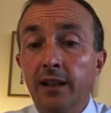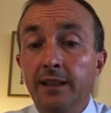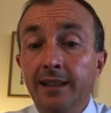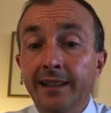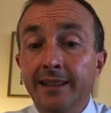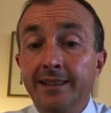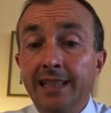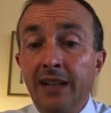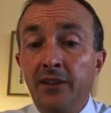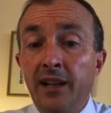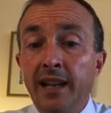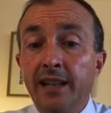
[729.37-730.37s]
Year
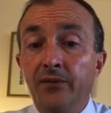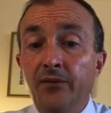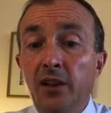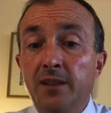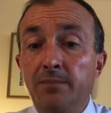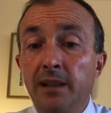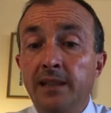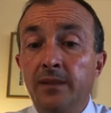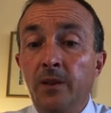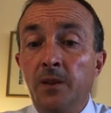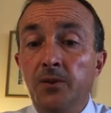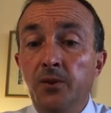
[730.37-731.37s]
7 and 8, first place
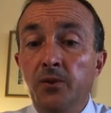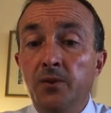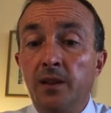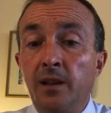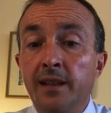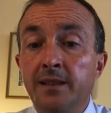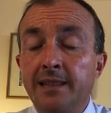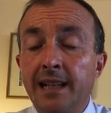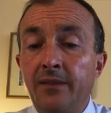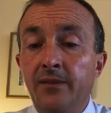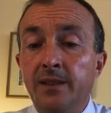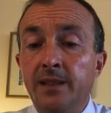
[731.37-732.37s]
Yvonne Tutai and
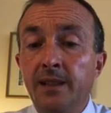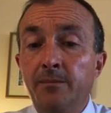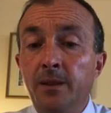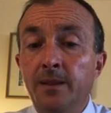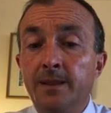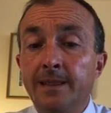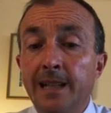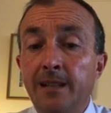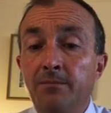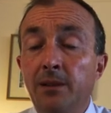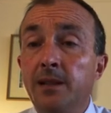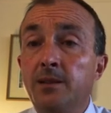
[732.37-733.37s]
Zach Fitzgibbon,
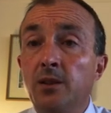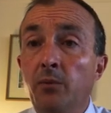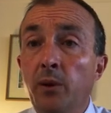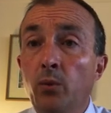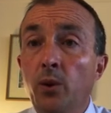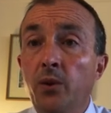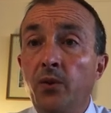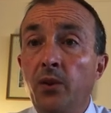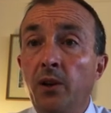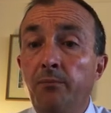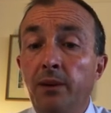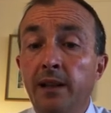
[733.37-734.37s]
second place Tommy Wood,
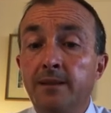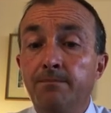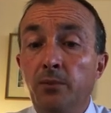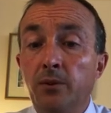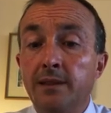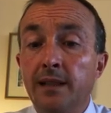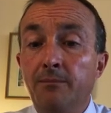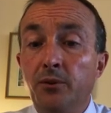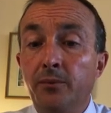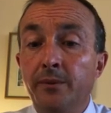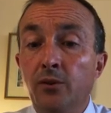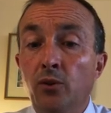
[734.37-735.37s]
third place Bogdan
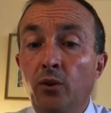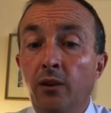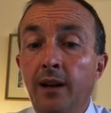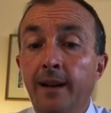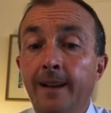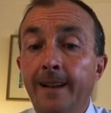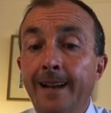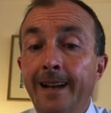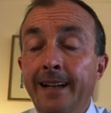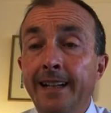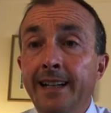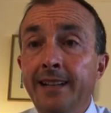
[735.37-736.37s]
Podobigora.
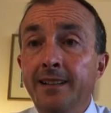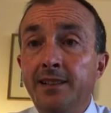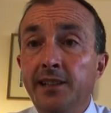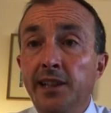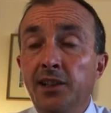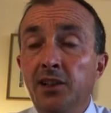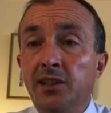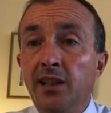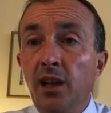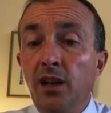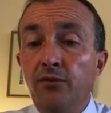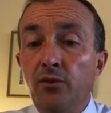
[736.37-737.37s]
And in the seniors,
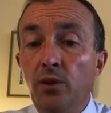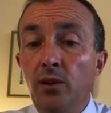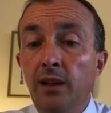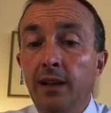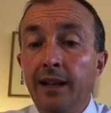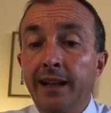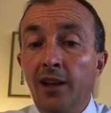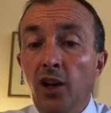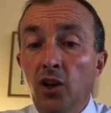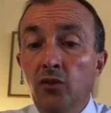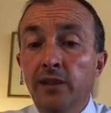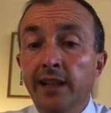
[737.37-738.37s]
the overall and
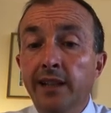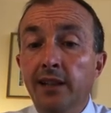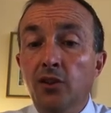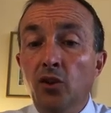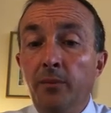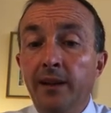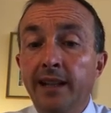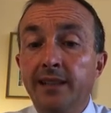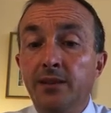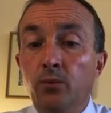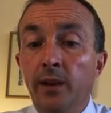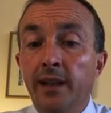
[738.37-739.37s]
only
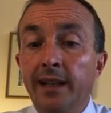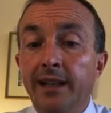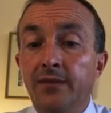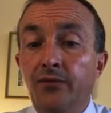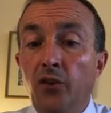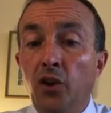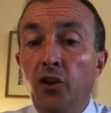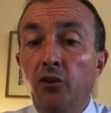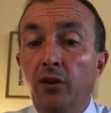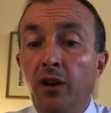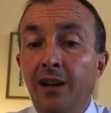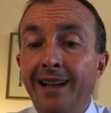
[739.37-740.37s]
nominated winner is
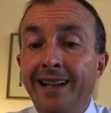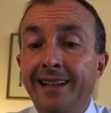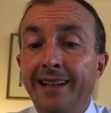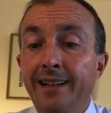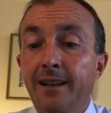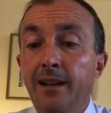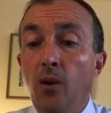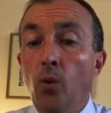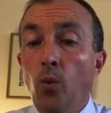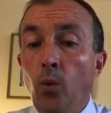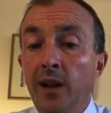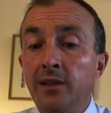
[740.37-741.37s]
Folau Ieni.
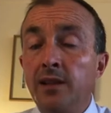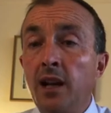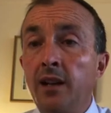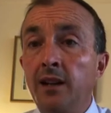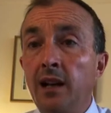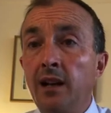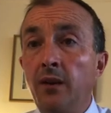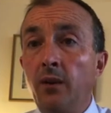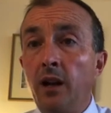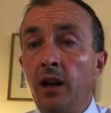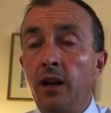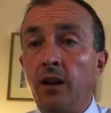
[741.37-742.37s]
Well done,
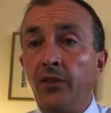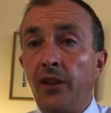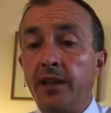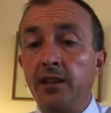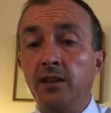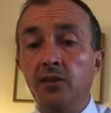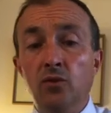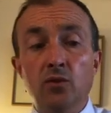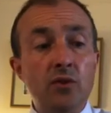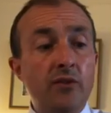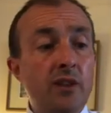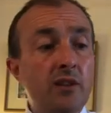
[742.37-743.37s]
and thank you to
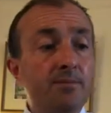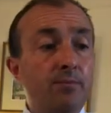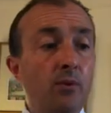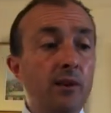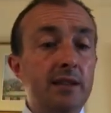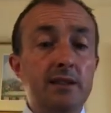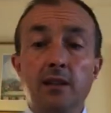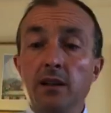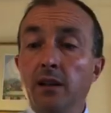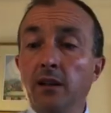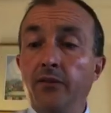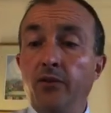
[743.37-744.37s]
all of those boys
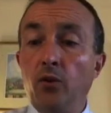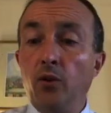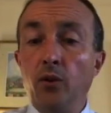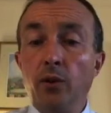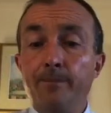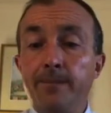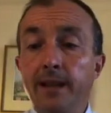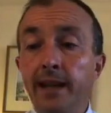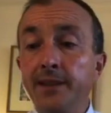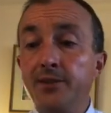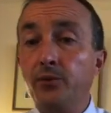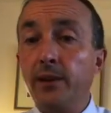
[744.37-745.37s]
for
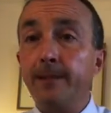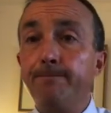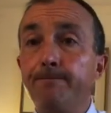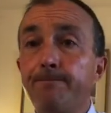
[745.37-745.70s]
entering.